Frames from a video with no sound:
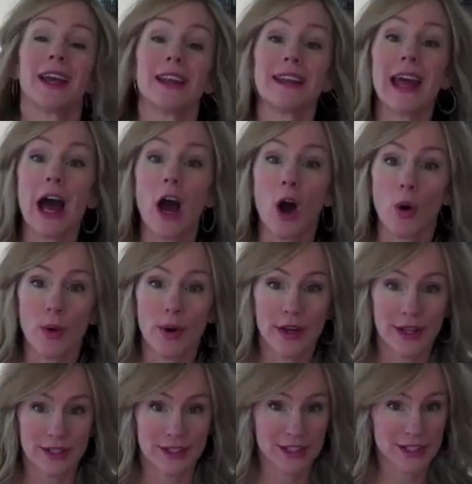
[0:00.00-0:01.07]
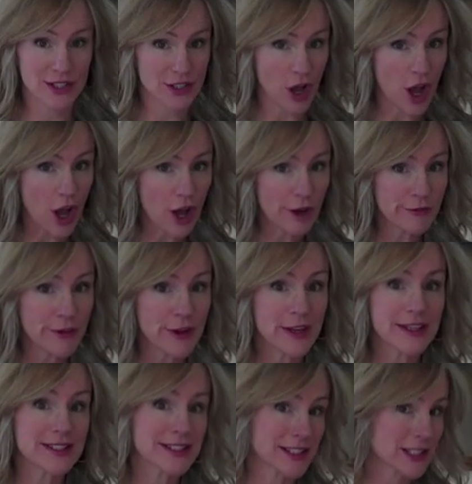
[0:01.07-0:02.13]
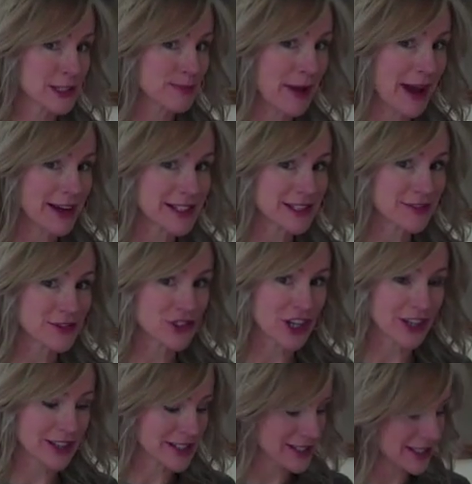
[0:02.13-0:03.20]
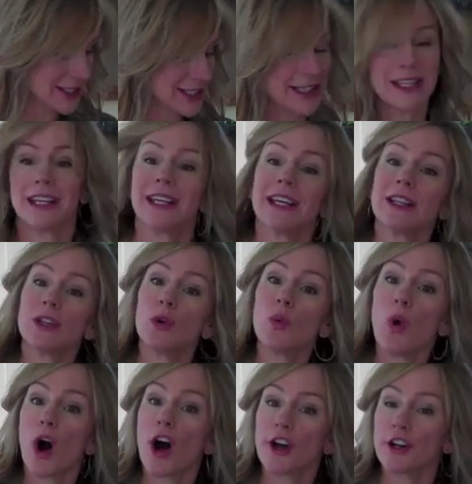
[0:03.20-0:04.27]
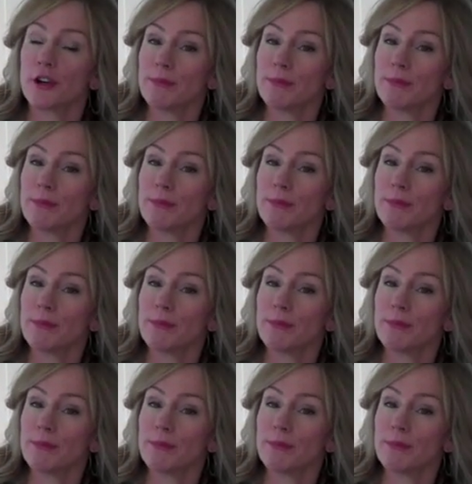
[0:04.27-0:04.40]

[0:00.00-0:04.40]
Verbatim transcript: Now, dissolve six packs of gelatin in the water,